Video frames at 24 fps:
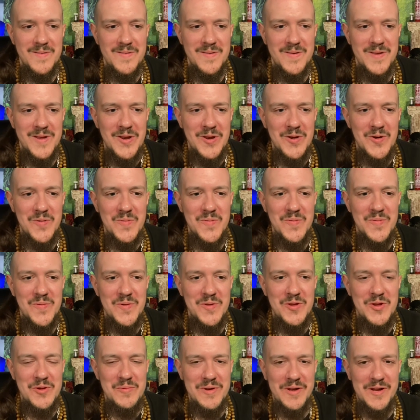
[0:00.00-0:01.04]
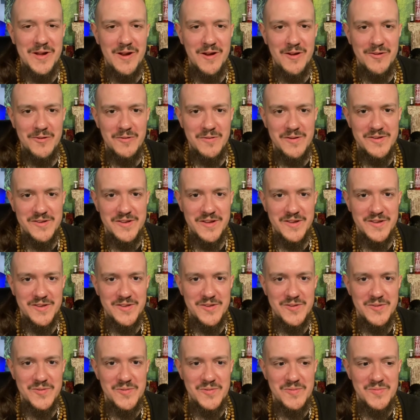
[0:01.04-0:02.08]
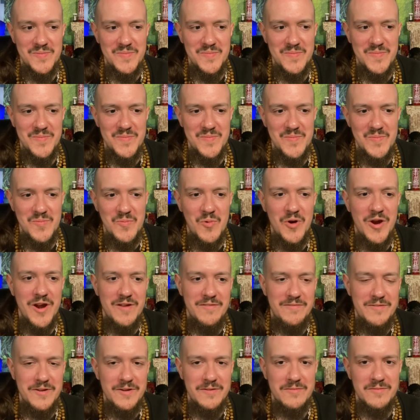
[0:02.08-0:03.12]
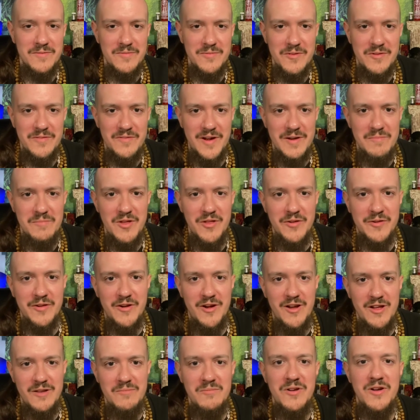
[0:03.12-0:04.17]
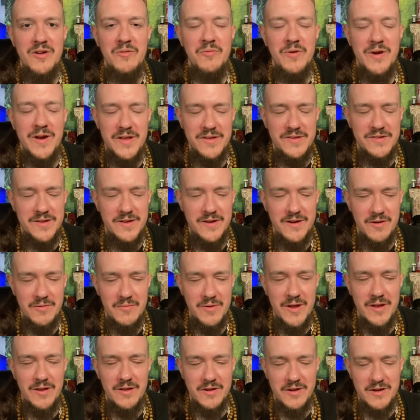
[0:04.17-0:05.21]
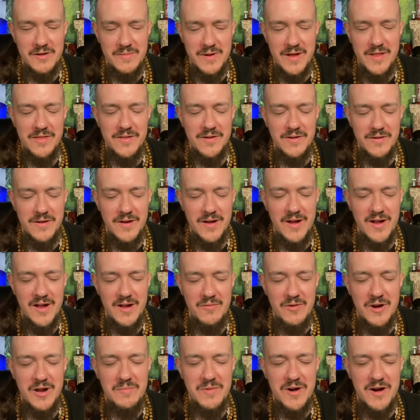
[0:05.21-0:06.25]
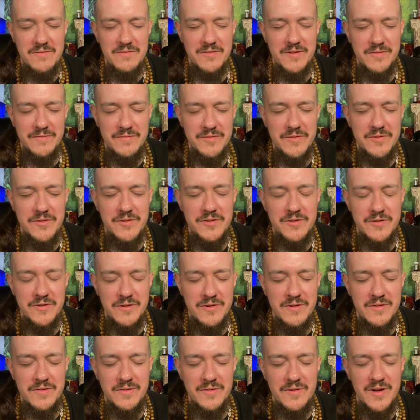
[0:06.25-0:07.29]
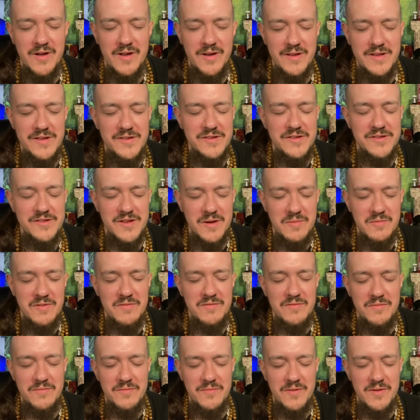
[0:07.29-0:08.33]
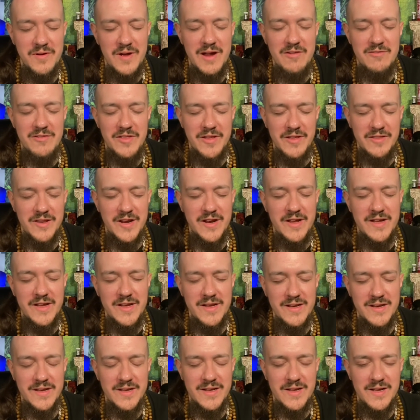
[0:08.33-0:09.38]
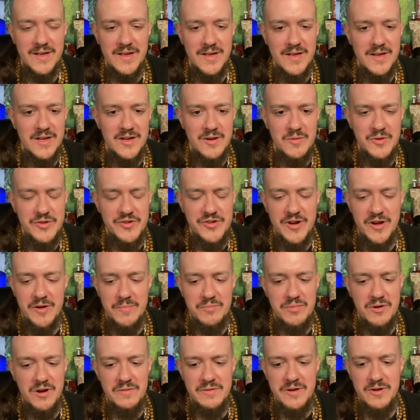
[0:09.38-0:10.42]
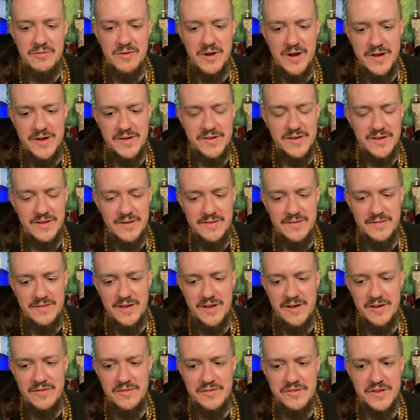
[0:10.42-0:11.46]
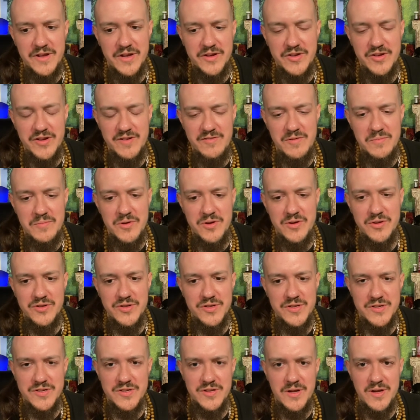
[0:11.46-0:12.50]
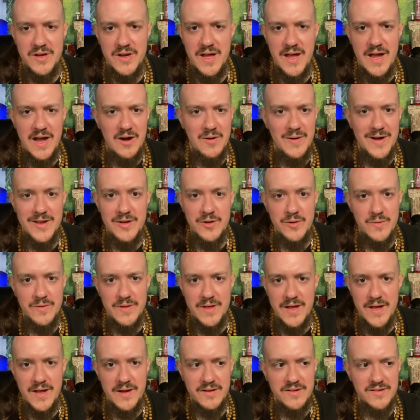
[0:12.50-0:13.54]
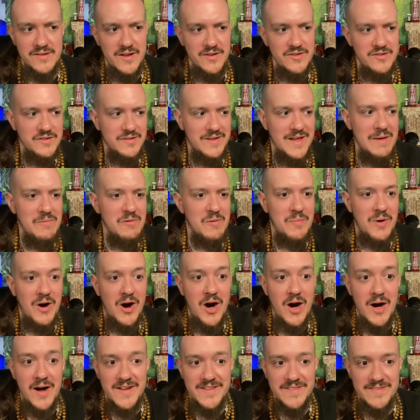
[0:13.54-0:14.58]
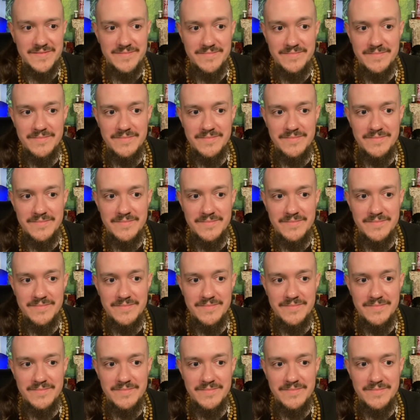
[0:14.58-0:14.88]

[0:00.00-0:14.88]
you know, human characteristics to what I feel from the Divine Mother Kali Ma when I see her, when I look at my third eye, when I'm offering food to her, at least some of everything that I eat, which I'll probably write a, a little section of a book just on how I do that because I just came upon